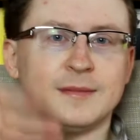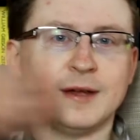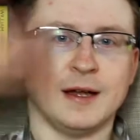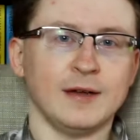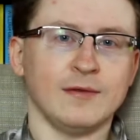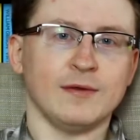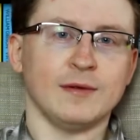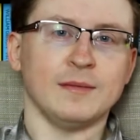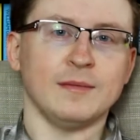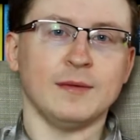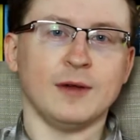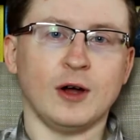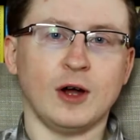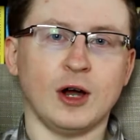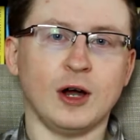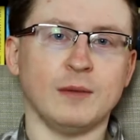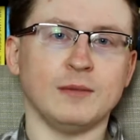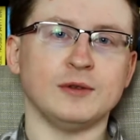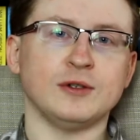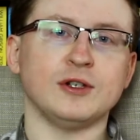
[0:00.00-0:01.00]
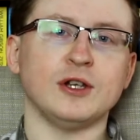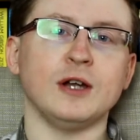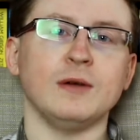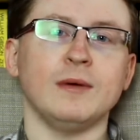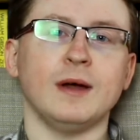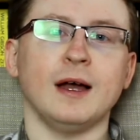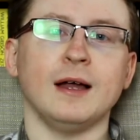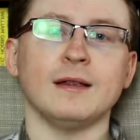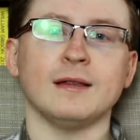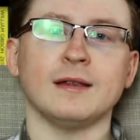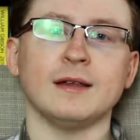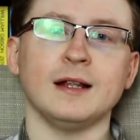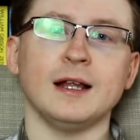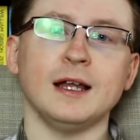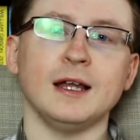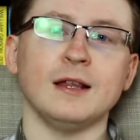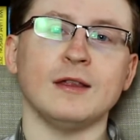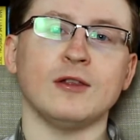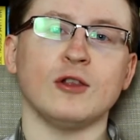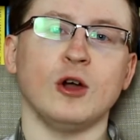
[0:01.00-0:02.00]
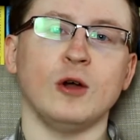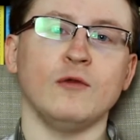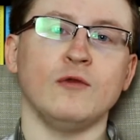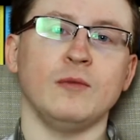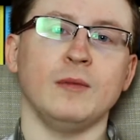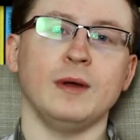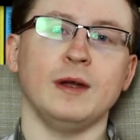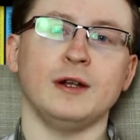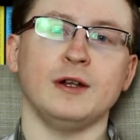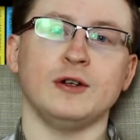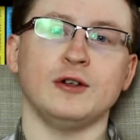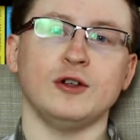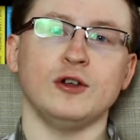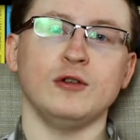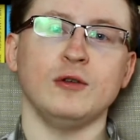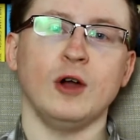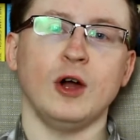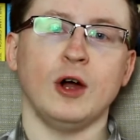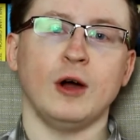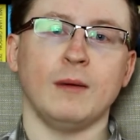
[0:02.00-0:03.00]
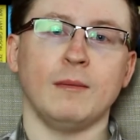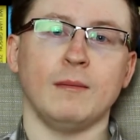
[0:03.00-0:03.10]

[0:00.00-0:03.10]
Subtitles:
Hey everyone, I'm Joe and today it's time for me to do